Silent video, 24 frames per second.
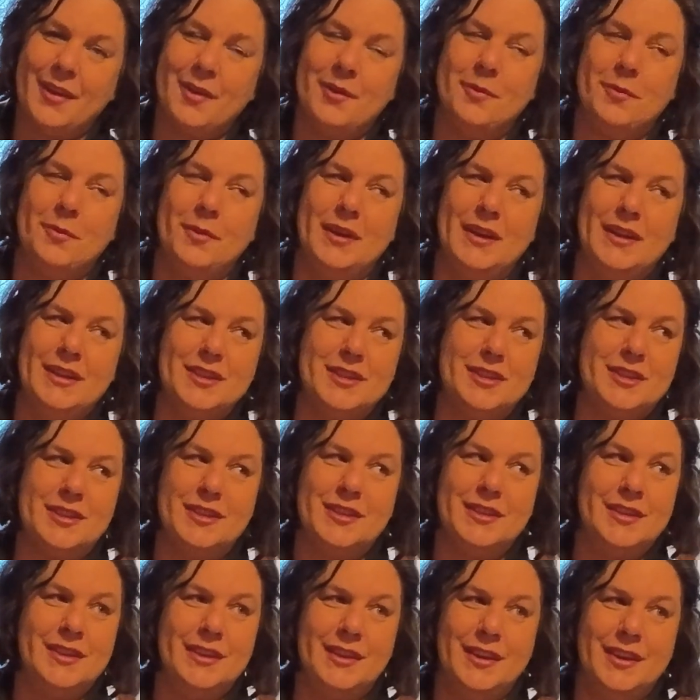which
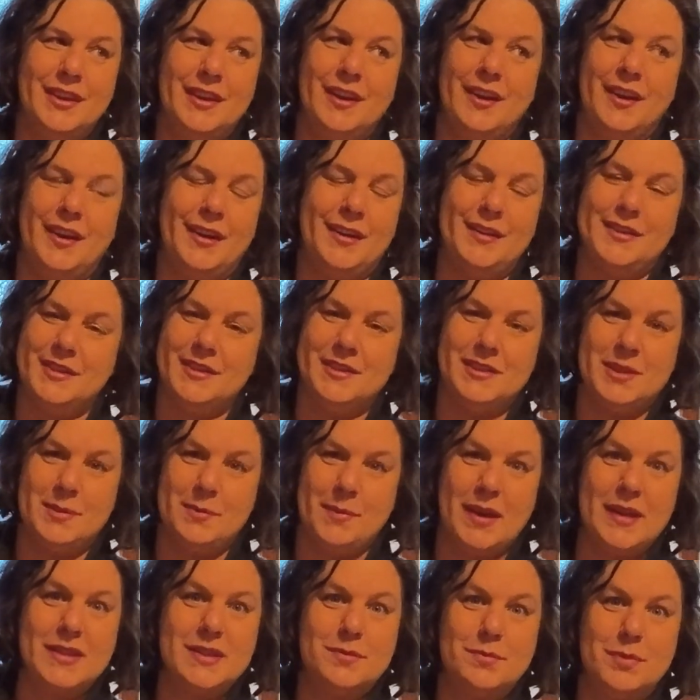are just the
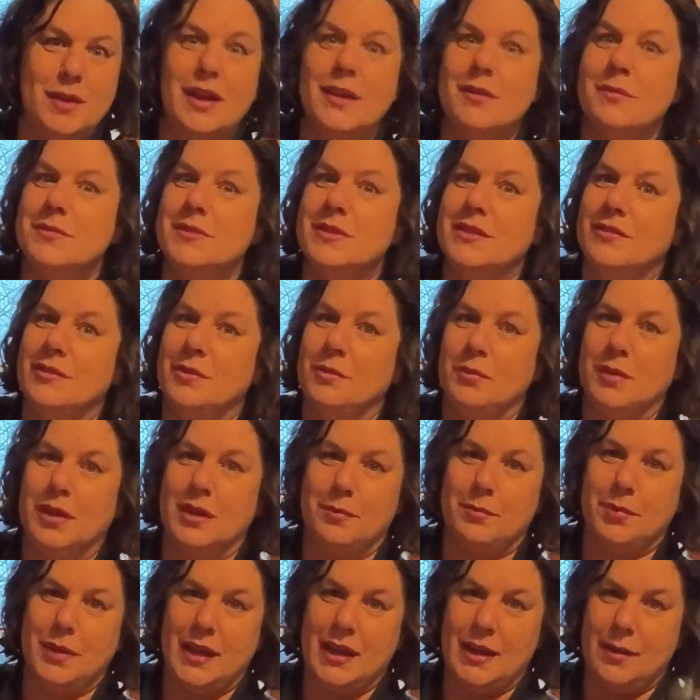best plums. If you want
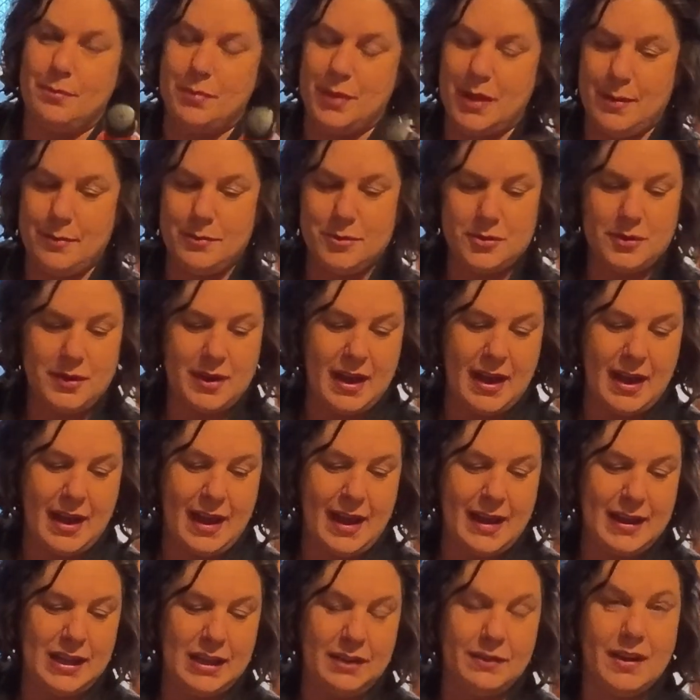to plant a plum tree, I
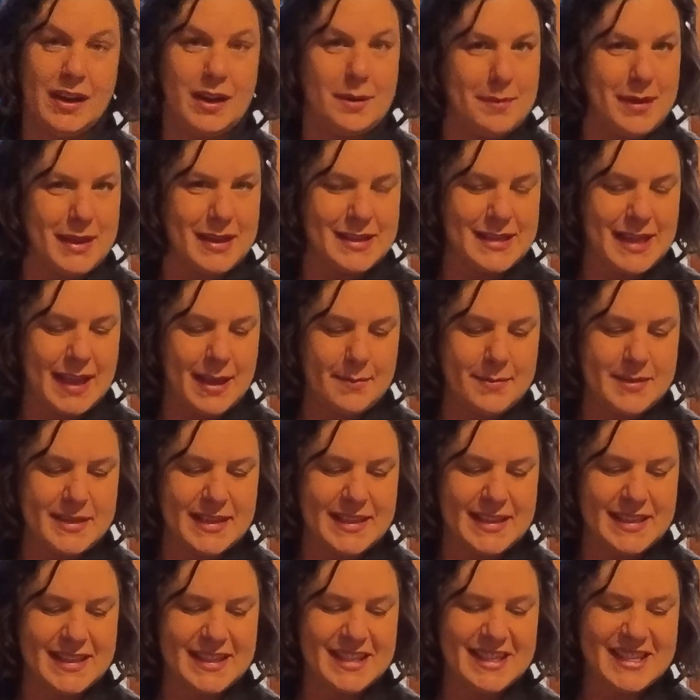highly recommend
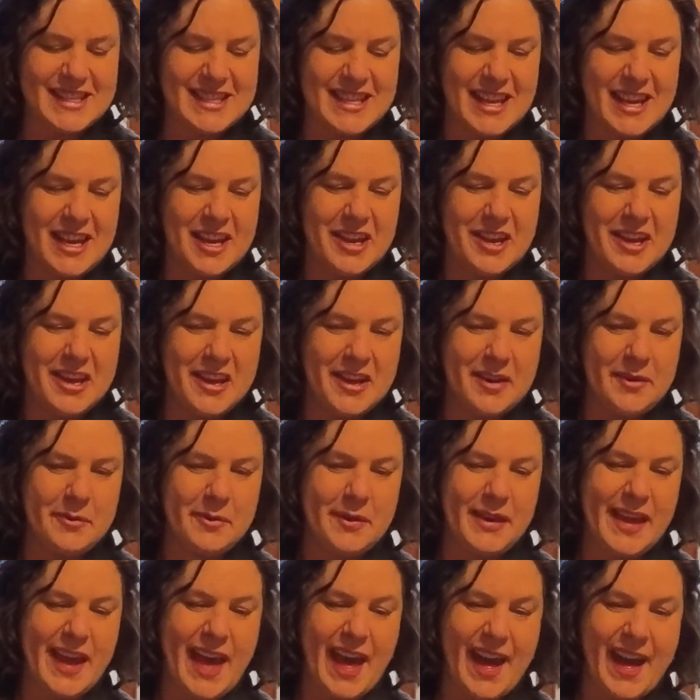damsons.
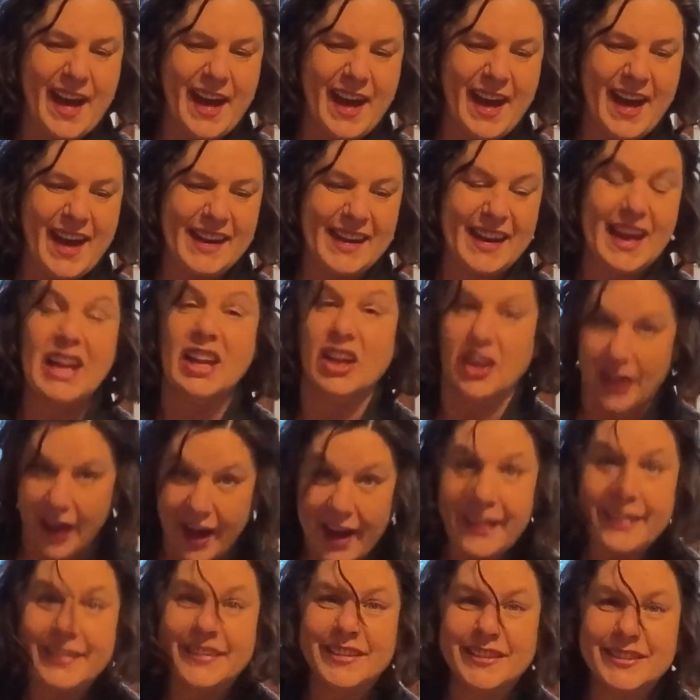We had a
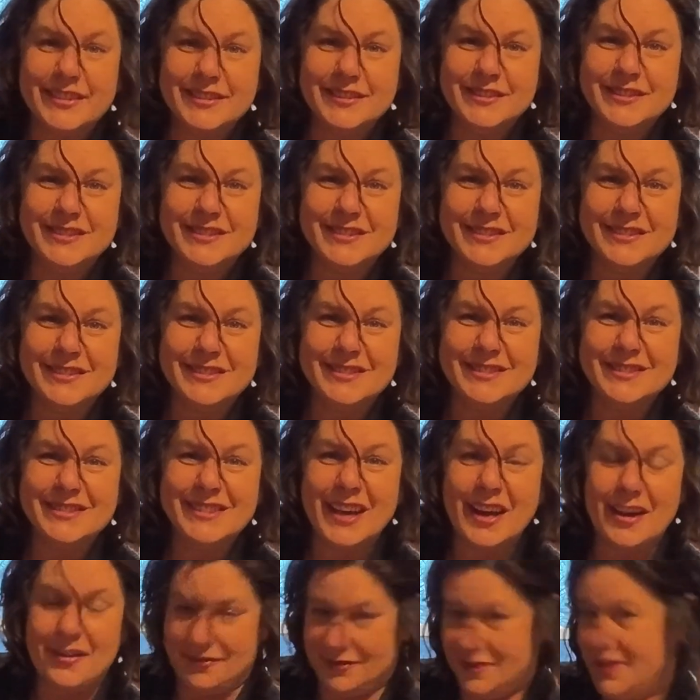lot
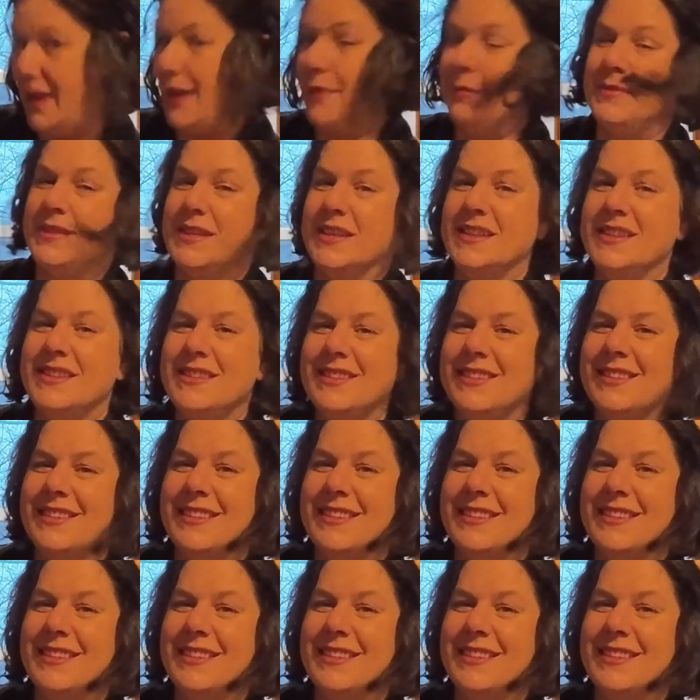of damsons